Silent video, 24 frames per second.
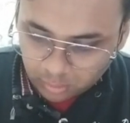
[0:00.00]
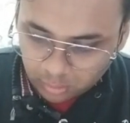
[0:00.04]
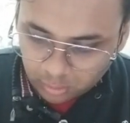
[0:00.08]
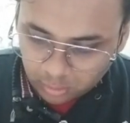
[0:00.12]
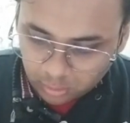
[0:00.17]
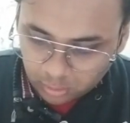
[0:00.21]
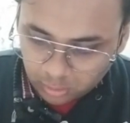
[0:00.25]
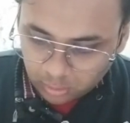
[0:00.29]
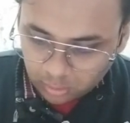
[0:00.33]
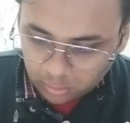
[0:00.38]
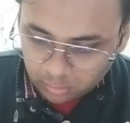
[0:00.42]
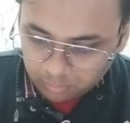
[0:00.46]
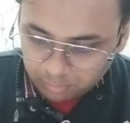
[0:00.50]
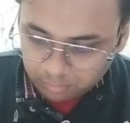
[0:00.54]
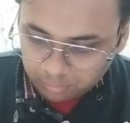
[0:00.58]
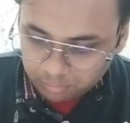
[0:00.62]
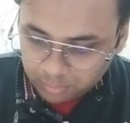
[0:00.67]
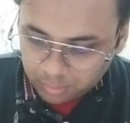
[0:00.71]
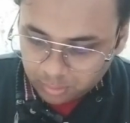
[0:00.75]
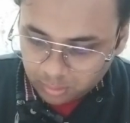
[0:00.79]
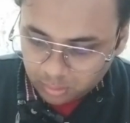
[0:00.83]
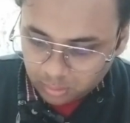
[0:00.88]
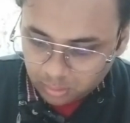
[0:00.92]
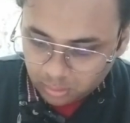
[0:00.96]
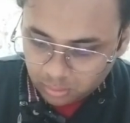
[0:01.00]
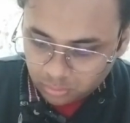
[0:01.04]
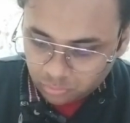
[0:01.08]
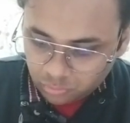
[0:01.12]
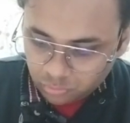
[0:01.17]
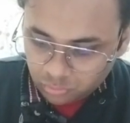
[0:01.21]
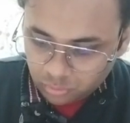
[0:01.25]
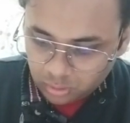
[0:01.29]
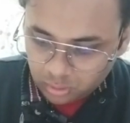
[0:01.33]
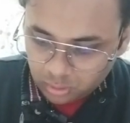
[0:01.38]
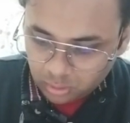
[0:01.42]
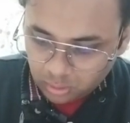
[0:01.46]
A, B,
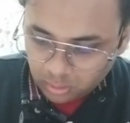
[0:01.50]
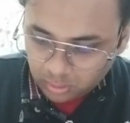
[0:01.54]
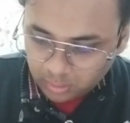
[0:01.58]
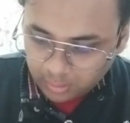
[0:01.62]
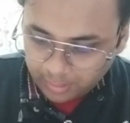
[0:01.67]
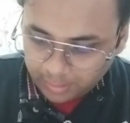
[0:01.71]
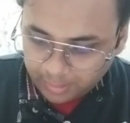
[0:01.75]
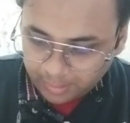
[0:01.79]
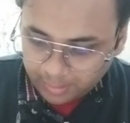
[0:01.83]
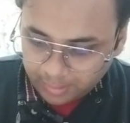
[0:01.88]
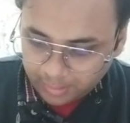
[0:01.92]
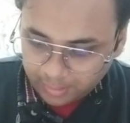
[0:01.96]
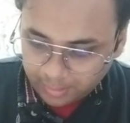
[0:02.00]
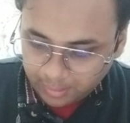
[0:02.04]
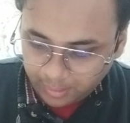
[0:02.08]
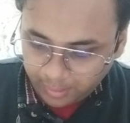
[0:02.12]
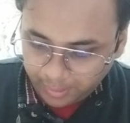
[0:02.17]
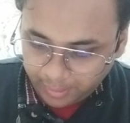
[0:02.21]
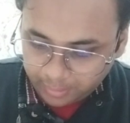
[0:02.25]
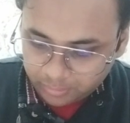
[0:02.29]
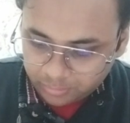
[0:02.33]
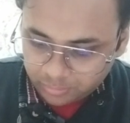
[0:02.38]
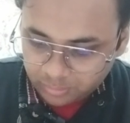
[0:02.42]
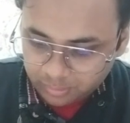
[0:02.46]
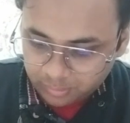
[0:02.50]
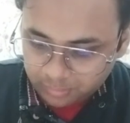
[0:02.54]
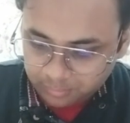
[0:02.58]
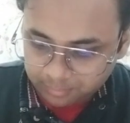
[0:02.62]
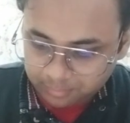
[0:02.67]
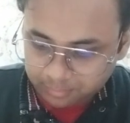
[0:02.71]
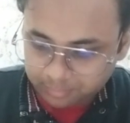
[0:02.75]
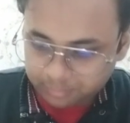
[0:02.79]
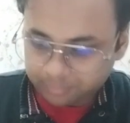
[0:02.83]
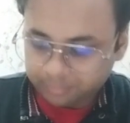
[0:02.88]
C, and X.